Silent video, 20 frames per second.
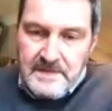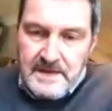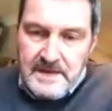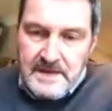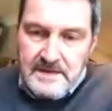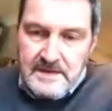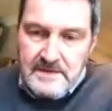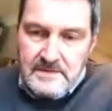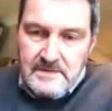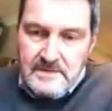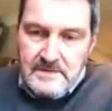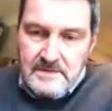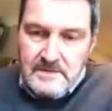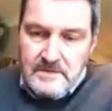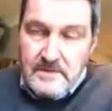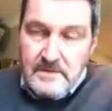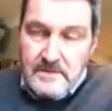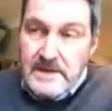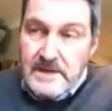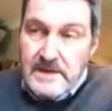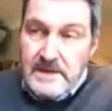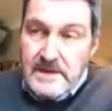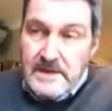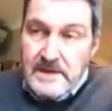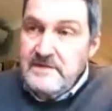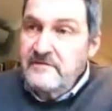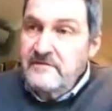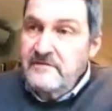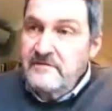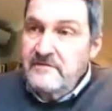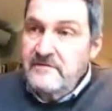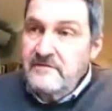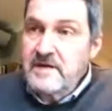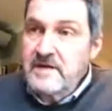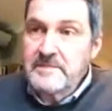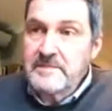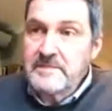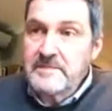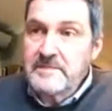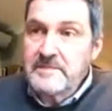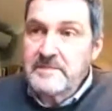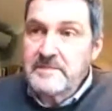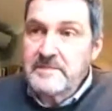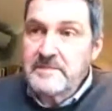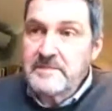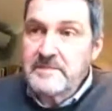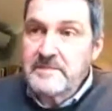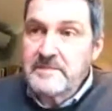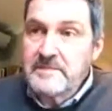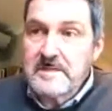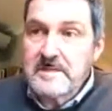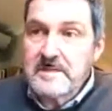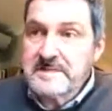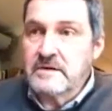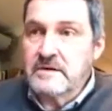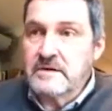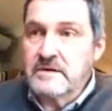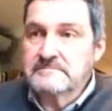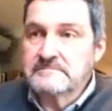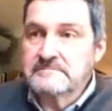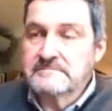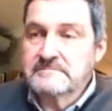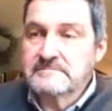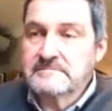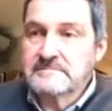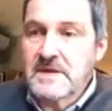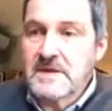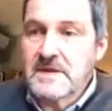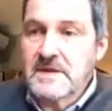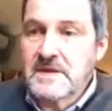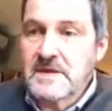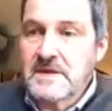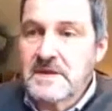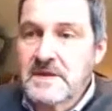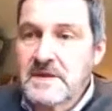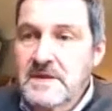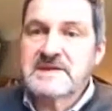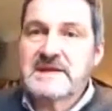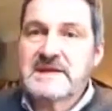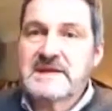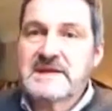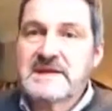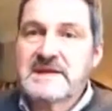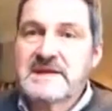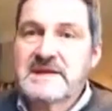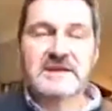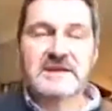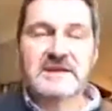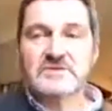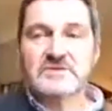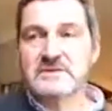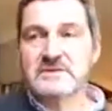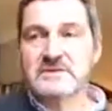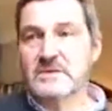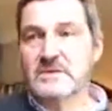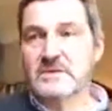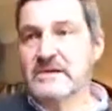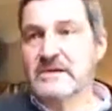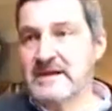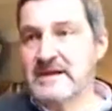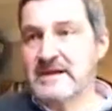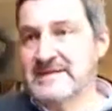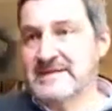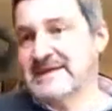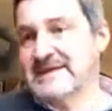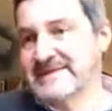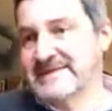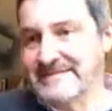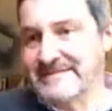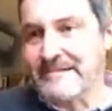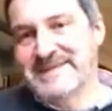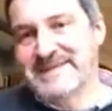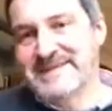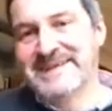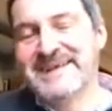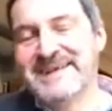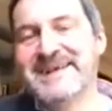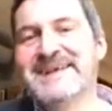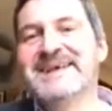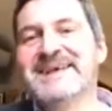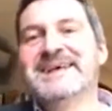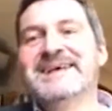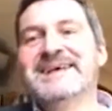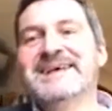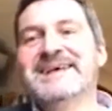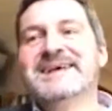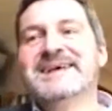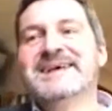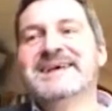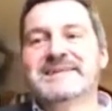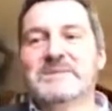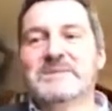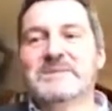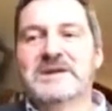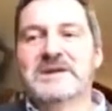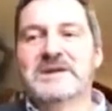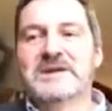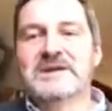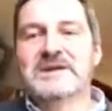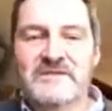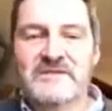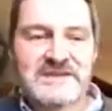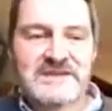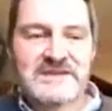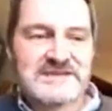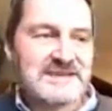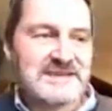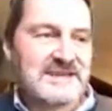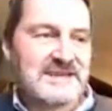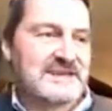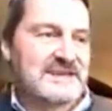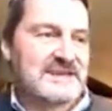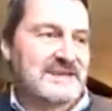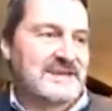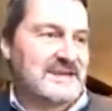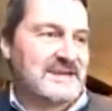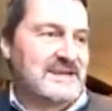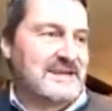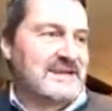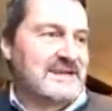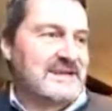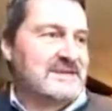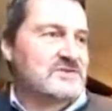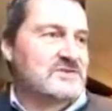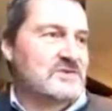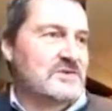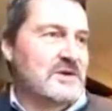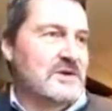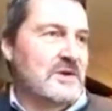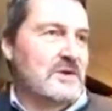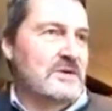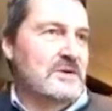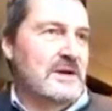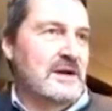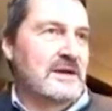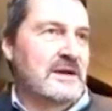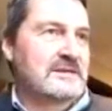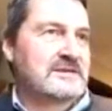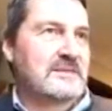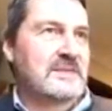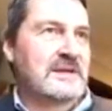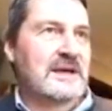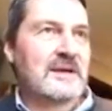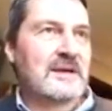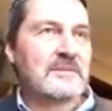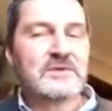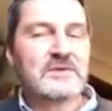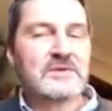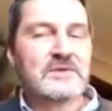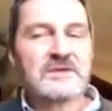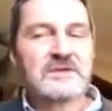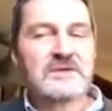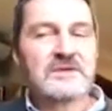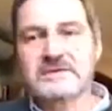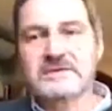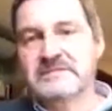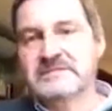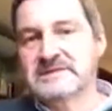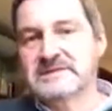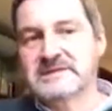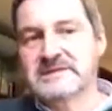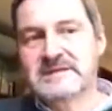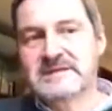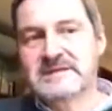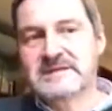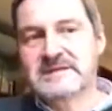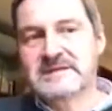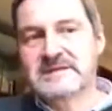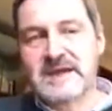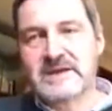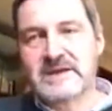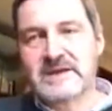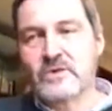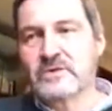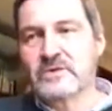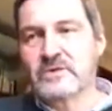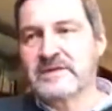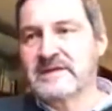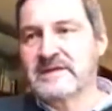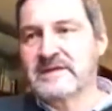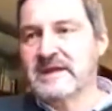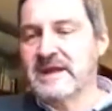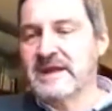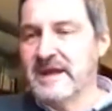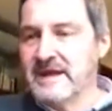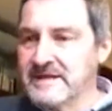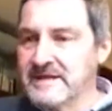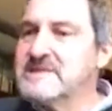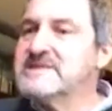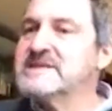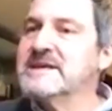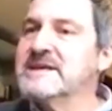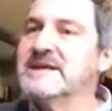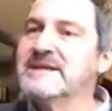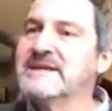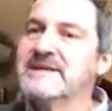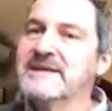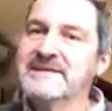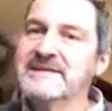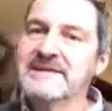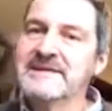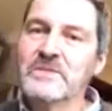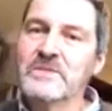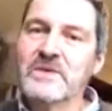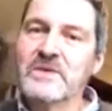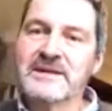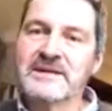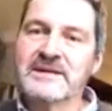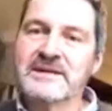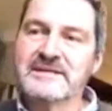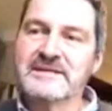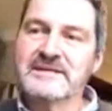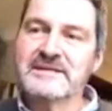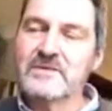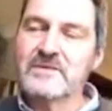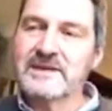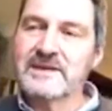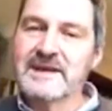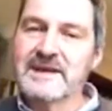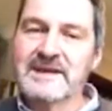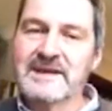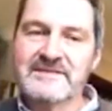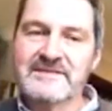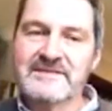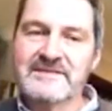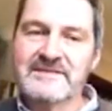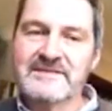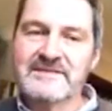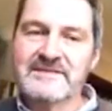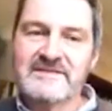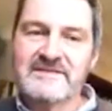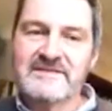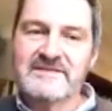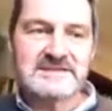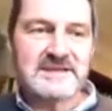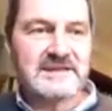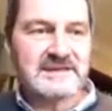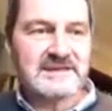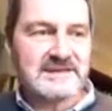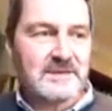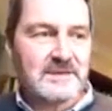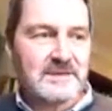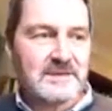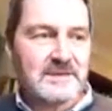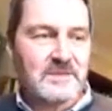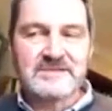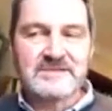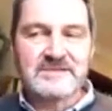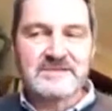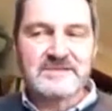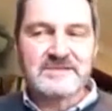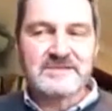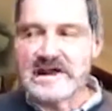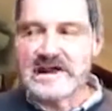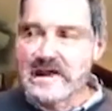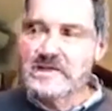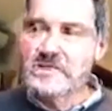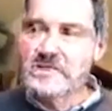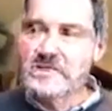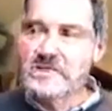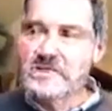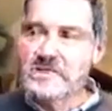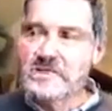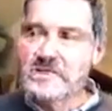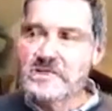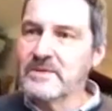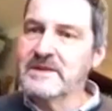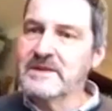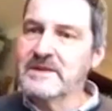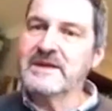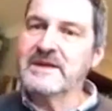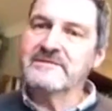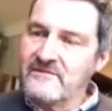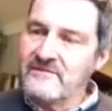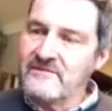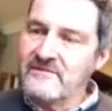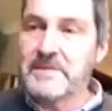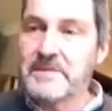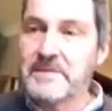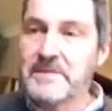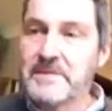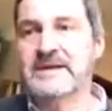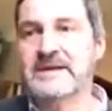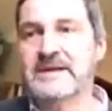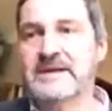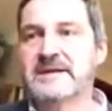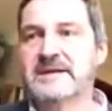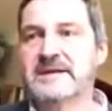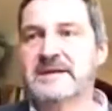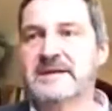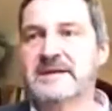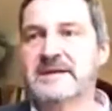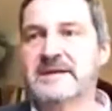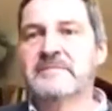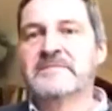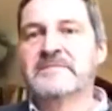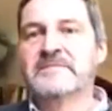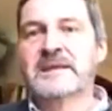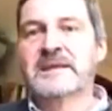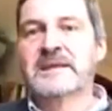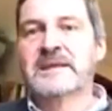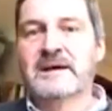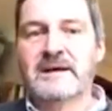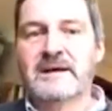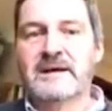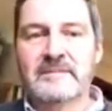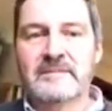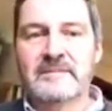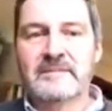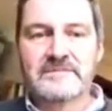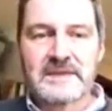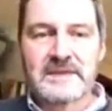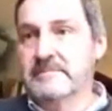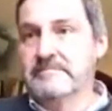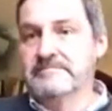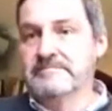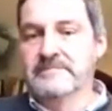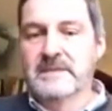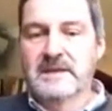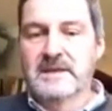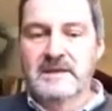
then we can flip that around, judo style. We just have to make sure that we're at just the right point, like someone who's proficient in judo, to be able to take all the energy that all the negative energy that someone's running at you with, and flip it around against them.